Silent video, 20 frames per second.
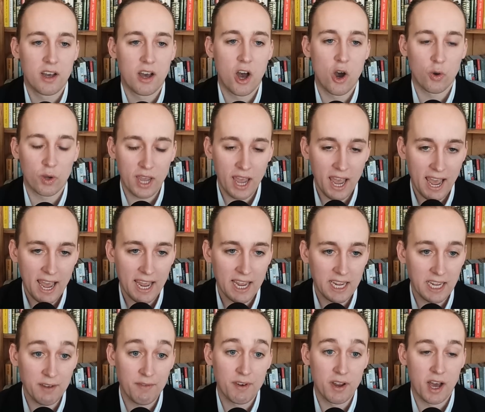okay,
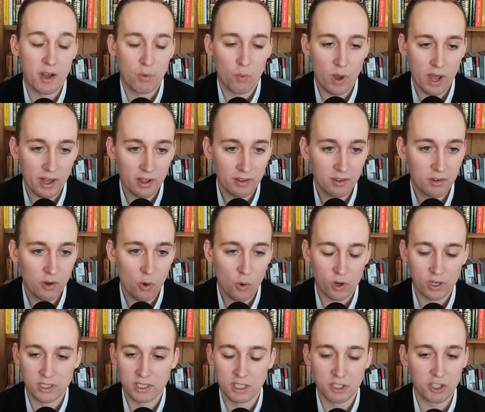if not well? Or
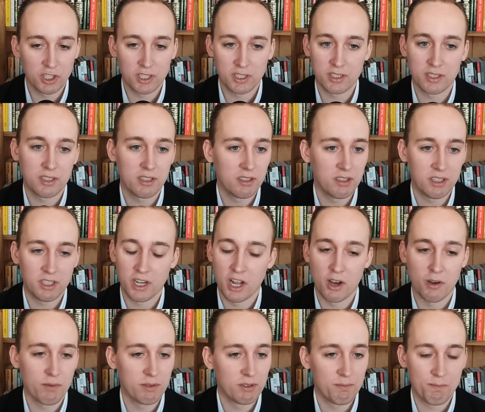is it just, you
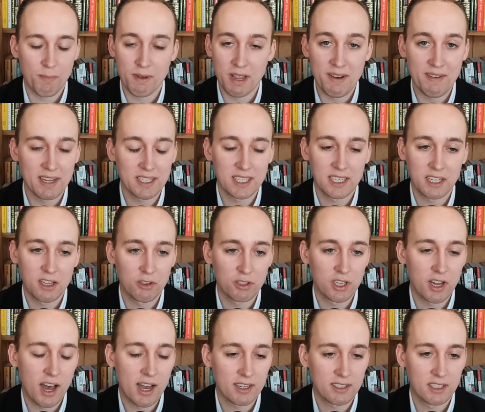know, investing in those
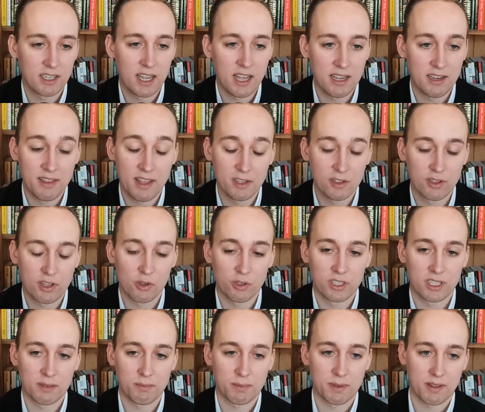stocks and those
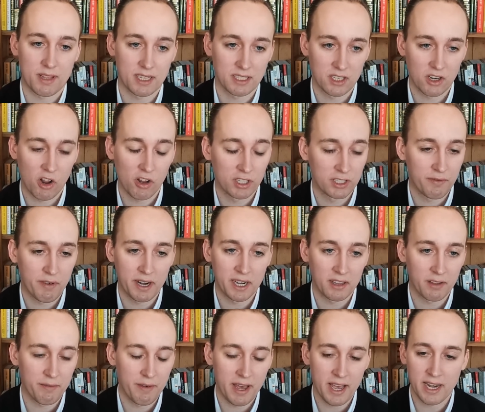types of things at all is fighting
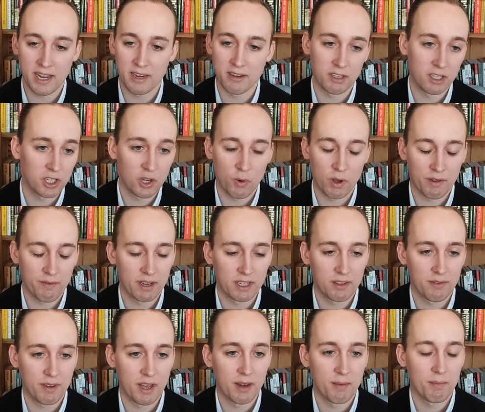the Fed and you don't want to fight the
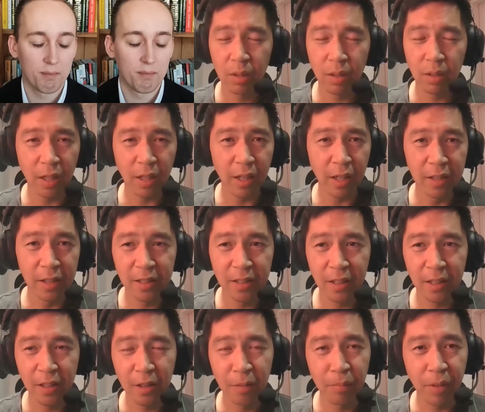Fed? Well,
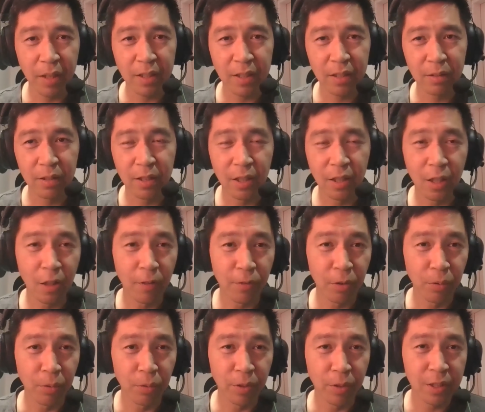honestly, the best scenario
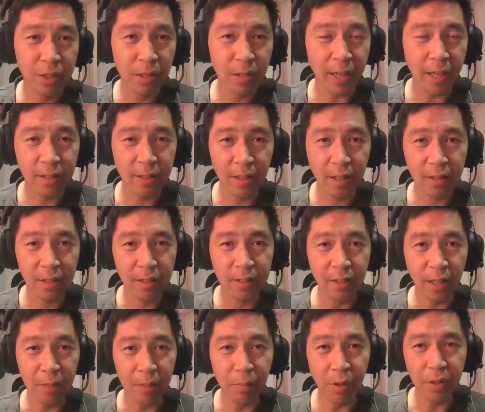for risk assets
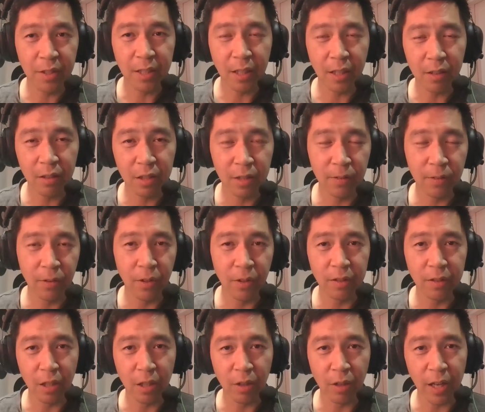nine months out is for
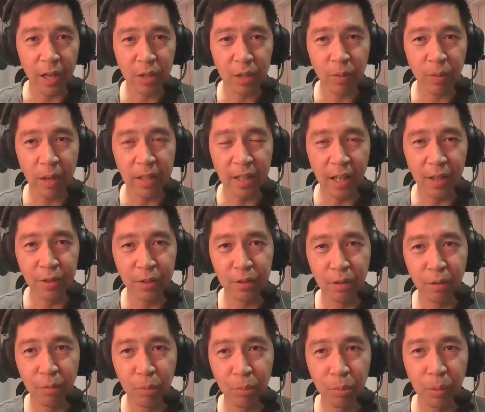us to crash right now.
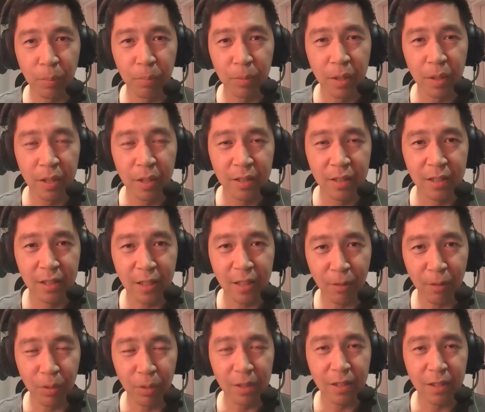So we
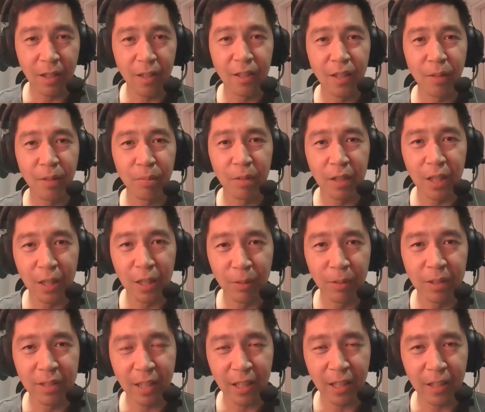start restart up the
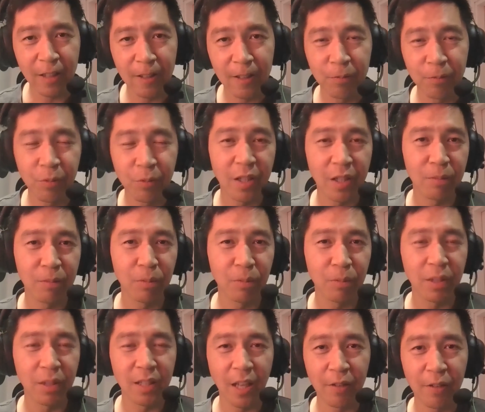QE cycle, and then
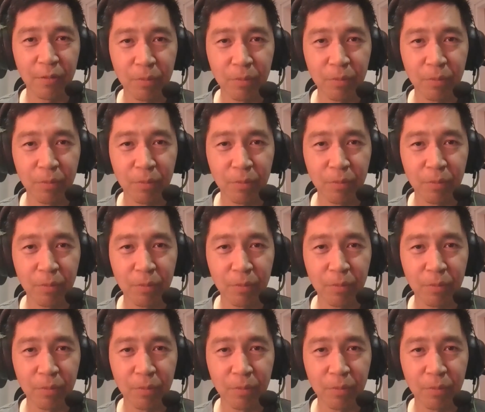we can